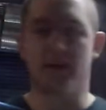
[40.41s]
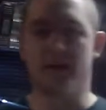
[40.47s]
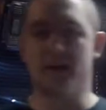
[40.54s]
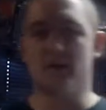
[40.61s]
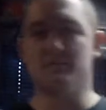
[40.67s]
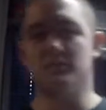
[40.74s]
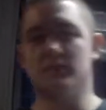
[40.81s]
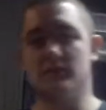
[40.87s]
line
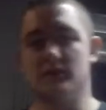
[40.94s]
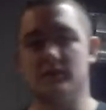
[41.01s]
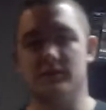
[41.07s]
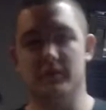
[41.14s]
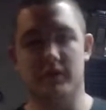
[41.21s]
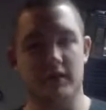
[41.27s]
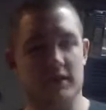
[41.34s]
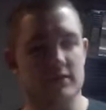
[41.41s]
output
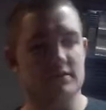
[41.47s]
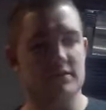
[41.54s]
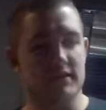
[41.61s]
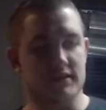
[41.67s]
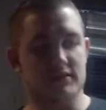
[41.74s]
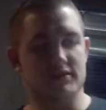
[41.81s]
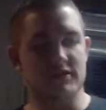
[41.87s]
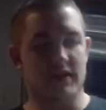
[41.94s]
converter,
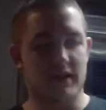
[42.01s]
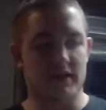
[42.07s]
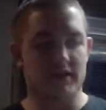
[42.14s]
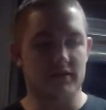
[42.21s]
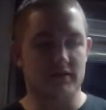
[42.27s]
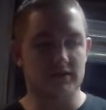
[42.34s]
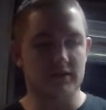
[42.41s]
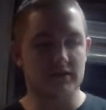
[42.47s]
6
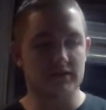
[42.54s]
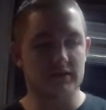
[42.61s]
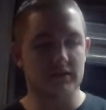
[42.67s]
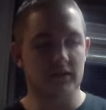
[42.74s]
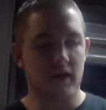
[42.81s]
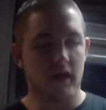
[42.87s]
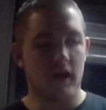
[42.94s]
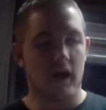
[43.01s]
channels,
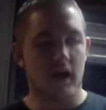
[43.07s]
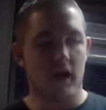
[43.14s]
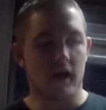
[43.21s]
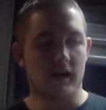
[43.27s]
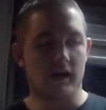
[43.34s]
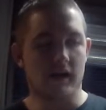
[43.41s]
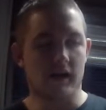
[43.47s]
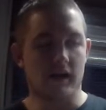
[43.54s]

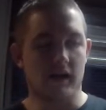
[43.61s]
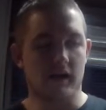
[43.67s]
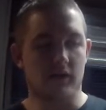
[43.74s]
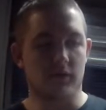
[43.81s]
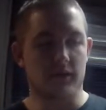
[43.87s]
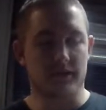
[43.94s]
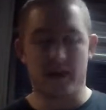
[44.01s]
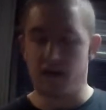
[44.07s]

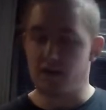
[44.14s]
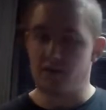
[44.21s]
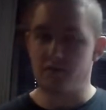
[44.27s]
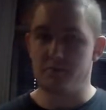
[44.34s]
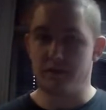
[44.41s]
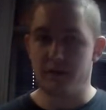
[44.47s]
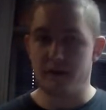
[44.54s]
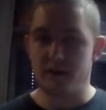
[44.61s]
with
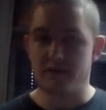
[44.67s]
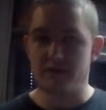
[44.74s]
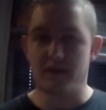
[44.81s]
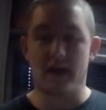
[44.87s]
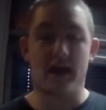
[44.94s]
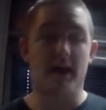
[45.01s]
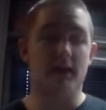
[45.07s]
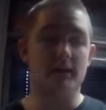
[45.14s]
AccuBase
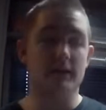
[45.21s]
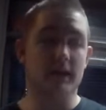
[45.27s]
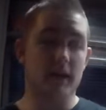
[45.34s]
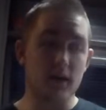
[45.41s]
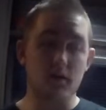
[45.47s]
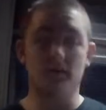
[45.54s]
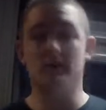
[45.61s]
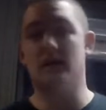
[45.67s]
and
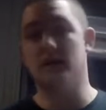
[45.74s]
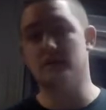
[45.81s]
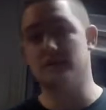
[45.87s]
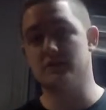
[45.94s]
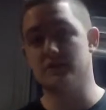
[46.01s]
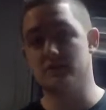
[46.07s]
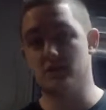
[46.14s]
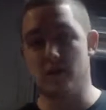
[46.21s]

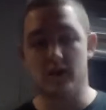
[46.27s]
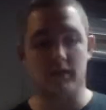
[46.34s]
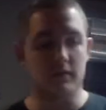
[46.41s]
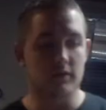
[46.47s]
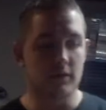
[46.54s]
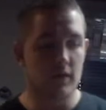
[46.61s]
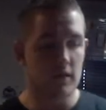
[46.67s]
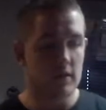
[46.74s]
equalizer as well.
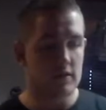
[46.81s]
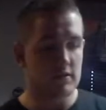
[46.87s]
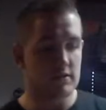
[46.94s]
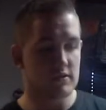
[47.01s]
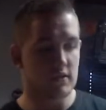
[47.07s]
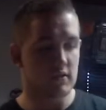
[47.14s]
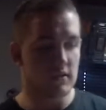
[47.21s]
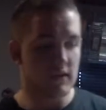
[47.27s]

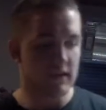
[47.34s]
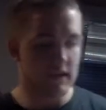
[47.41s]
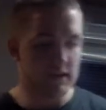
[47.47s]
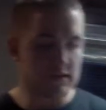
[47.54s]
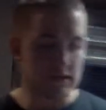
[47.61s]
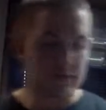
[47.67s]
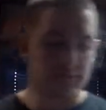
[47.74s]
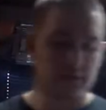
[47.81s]
So it is a